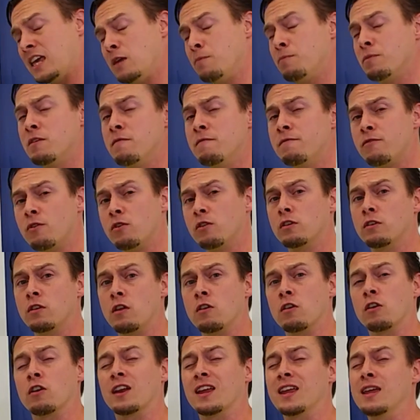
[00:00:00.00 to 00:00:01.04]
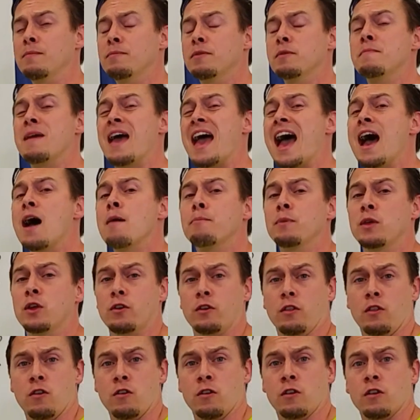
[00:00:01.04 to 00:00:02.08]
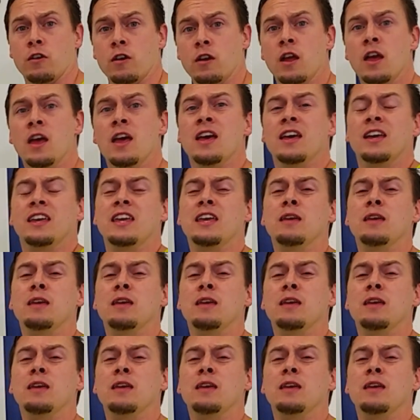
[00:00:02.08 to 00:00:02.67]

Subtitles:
keep them fuller longer, keep them happier longer,